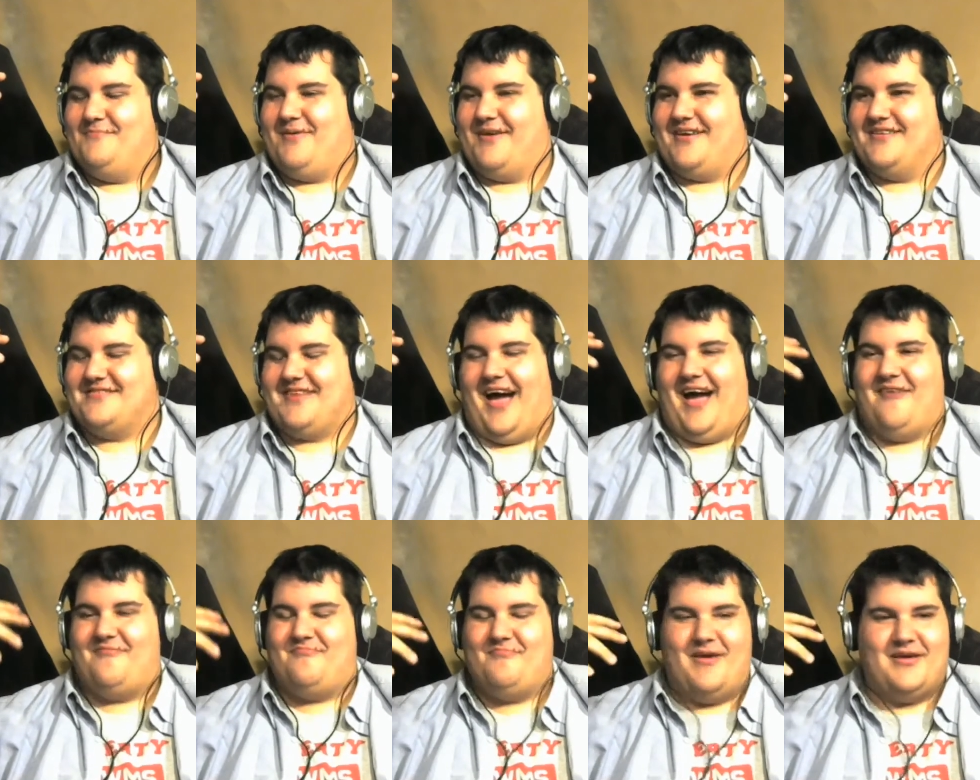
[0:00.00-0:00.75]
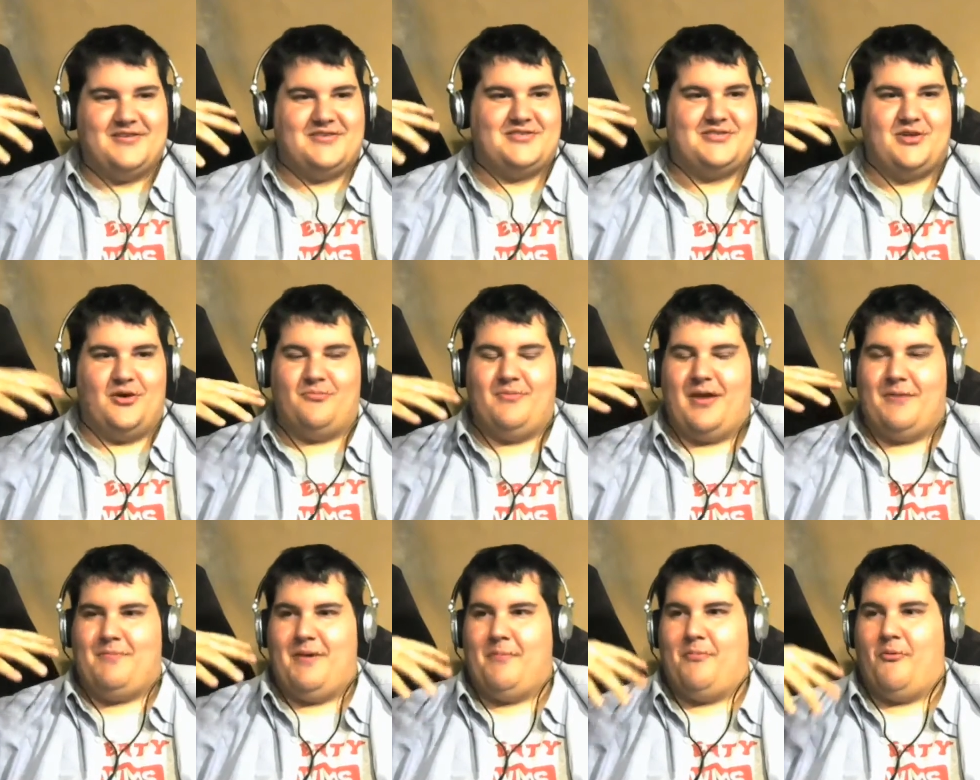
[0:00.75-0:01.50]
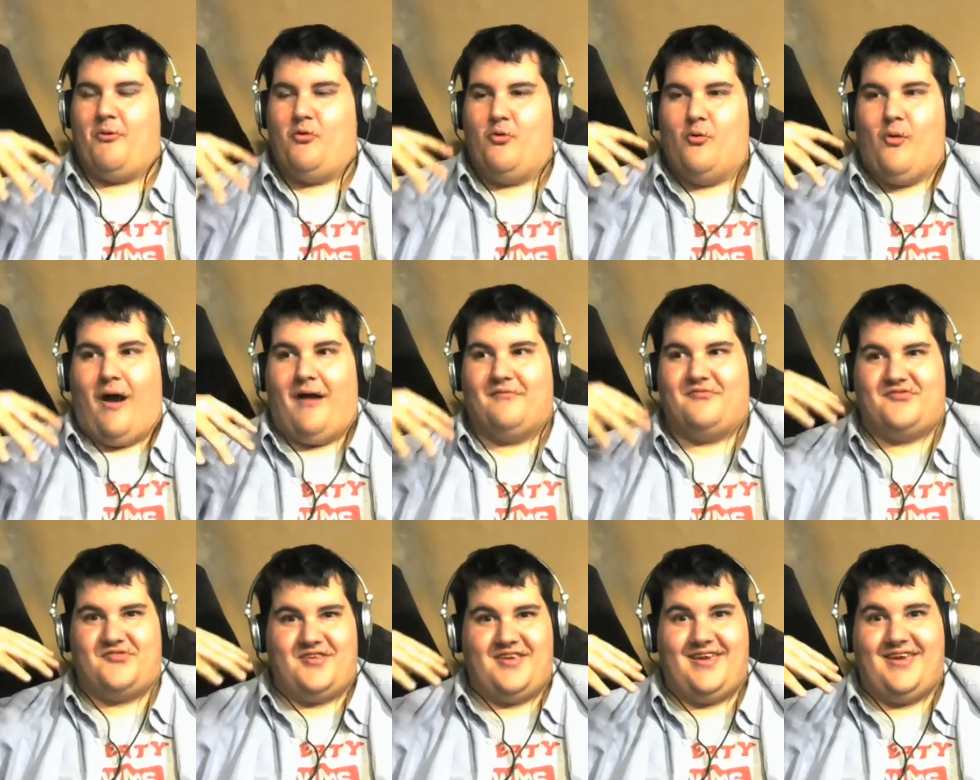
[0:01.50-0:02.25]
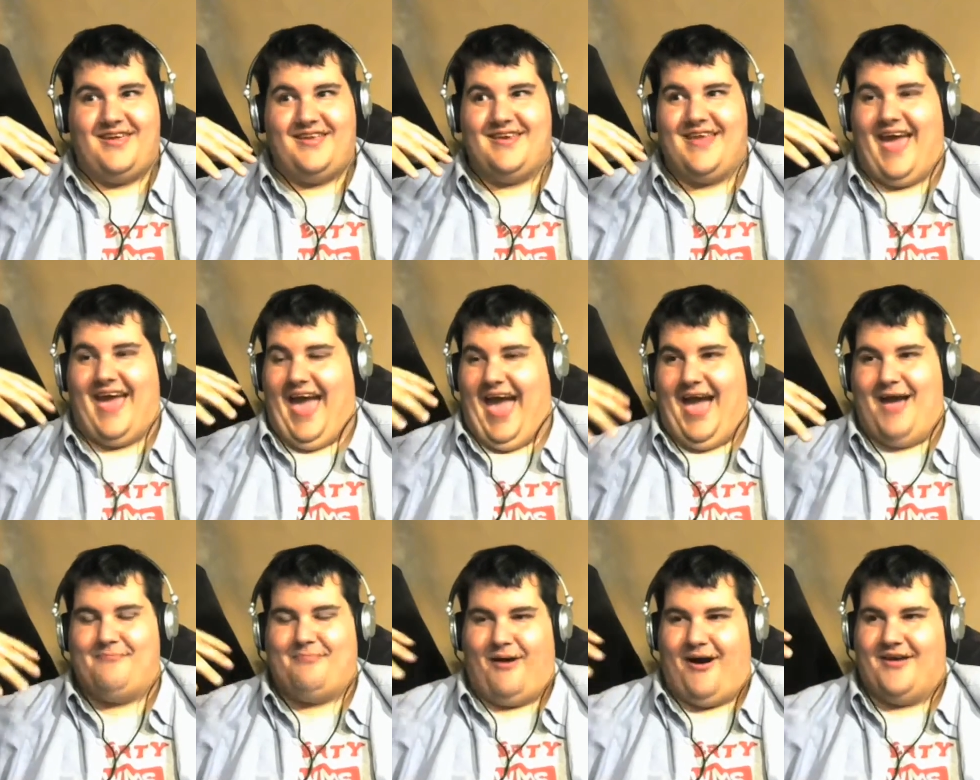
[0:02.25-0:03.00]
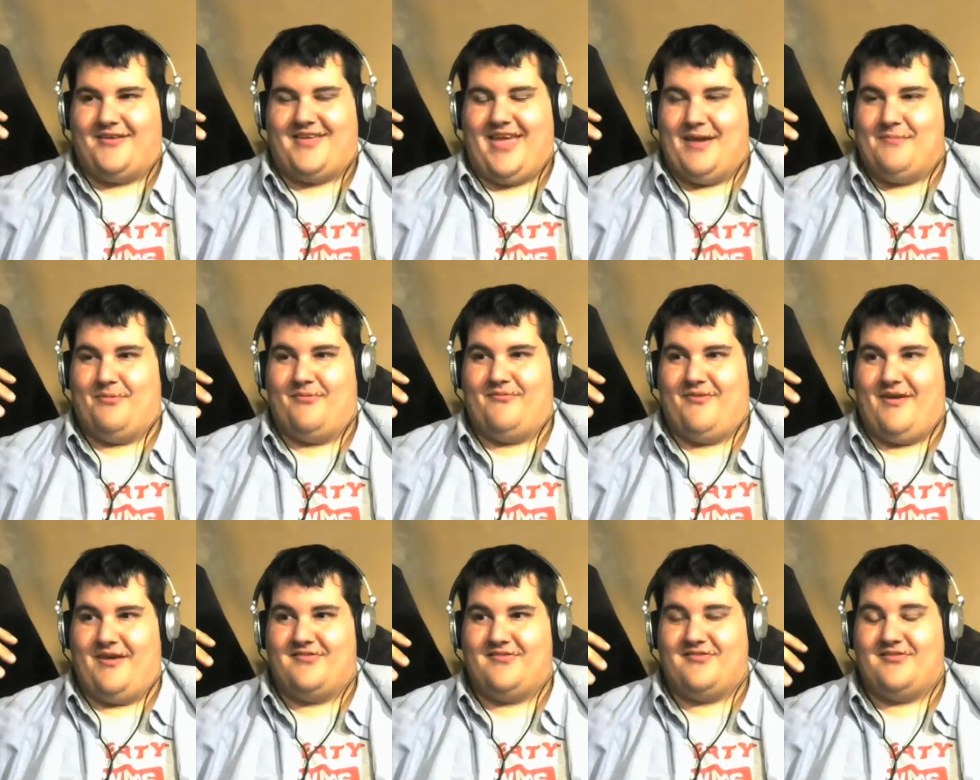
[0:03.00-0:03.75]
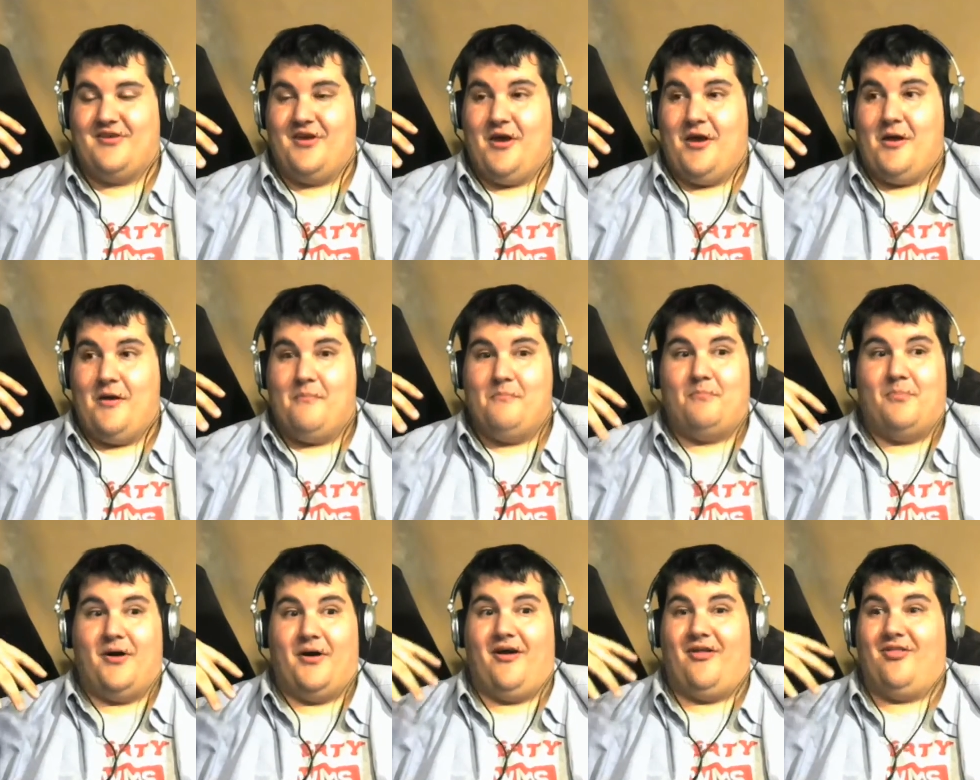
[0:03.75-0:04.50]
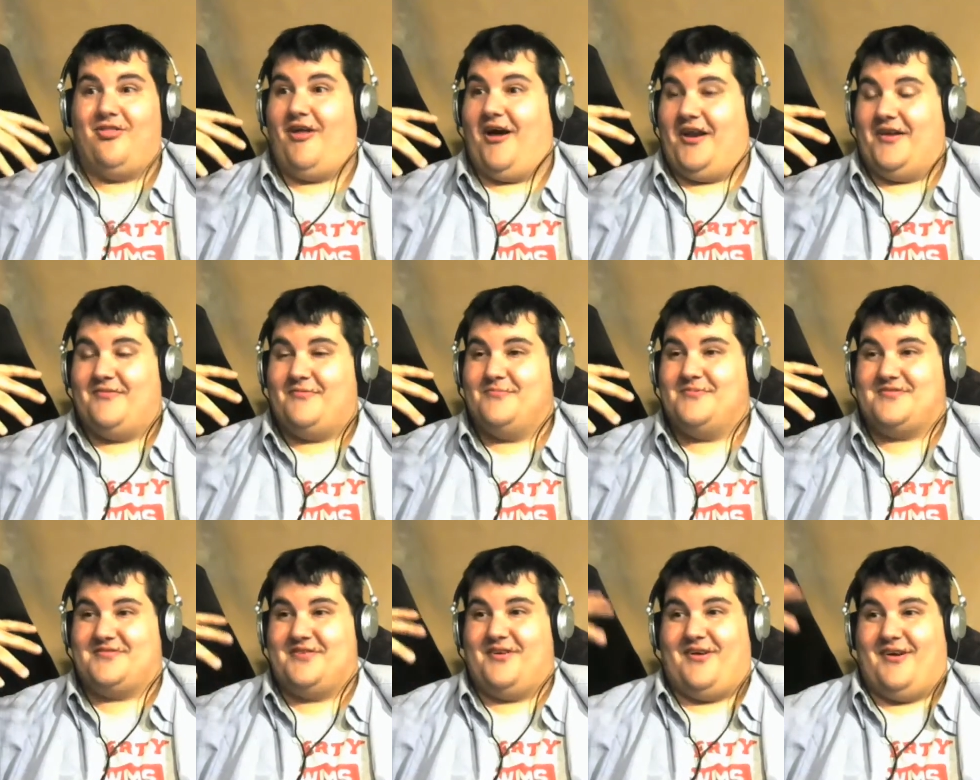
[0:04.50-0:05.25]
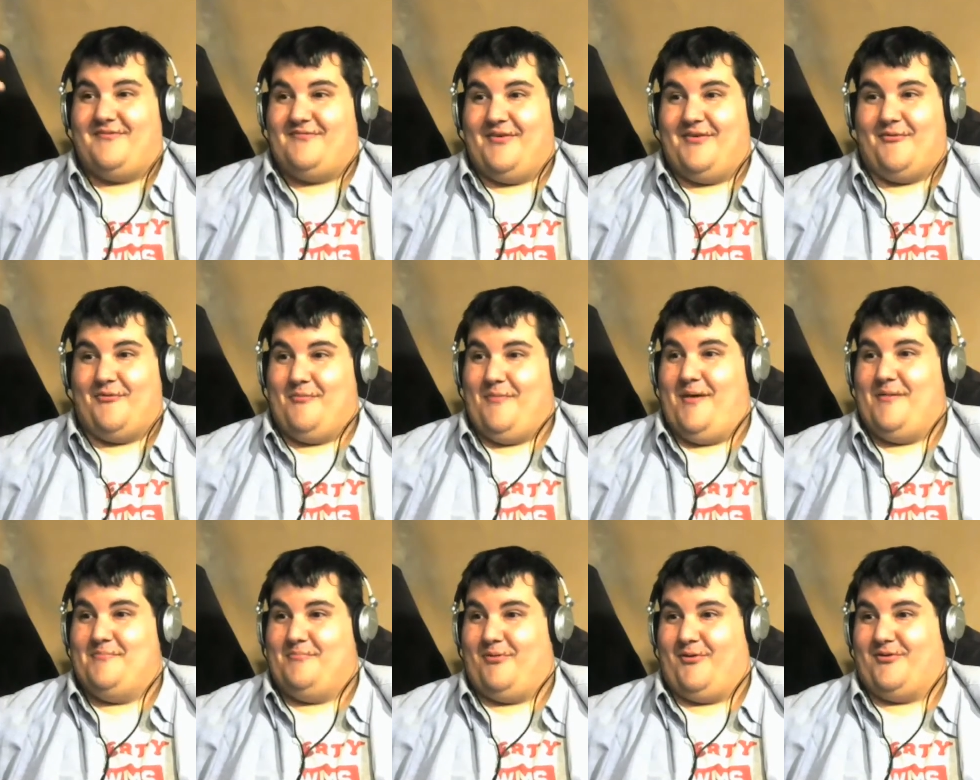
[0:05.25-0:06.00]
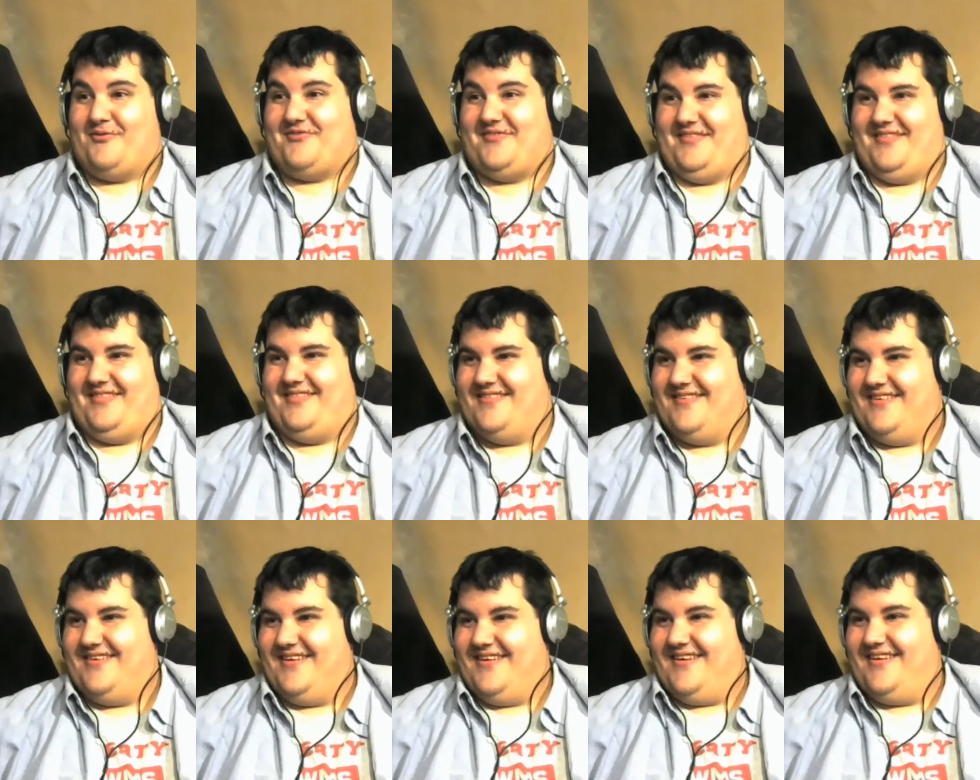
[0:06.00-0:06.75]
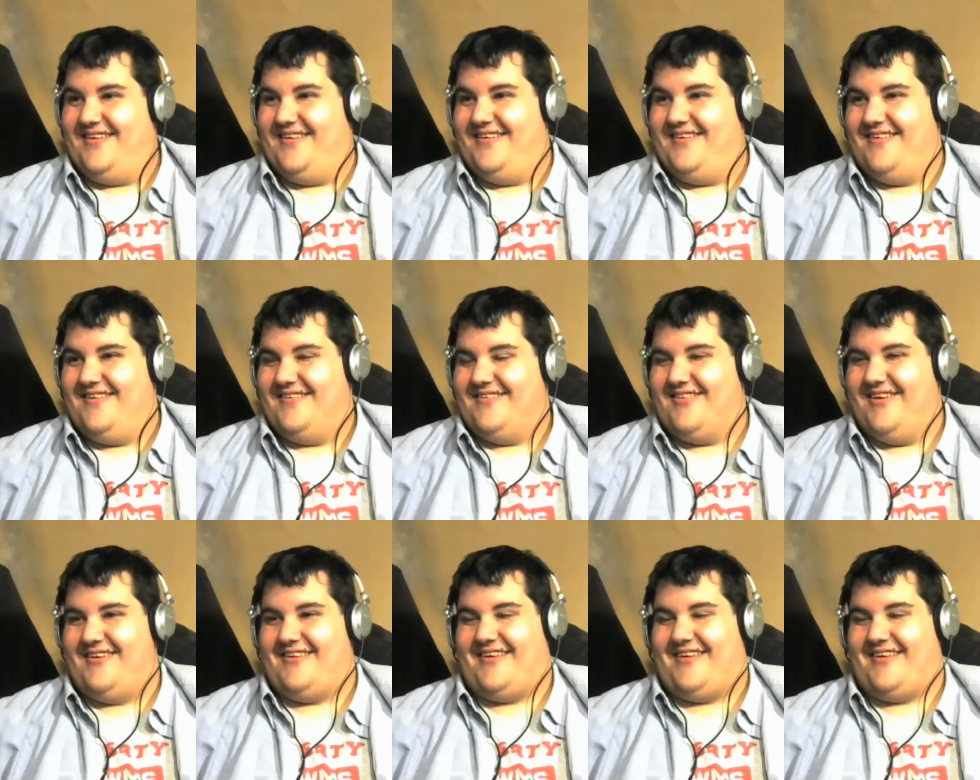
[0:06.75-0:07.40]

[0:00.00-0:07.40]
because I've met so many people who I've seen at PodCamp events, mm-hmm. but a lot of them still I've never met in person. Mm-hmm.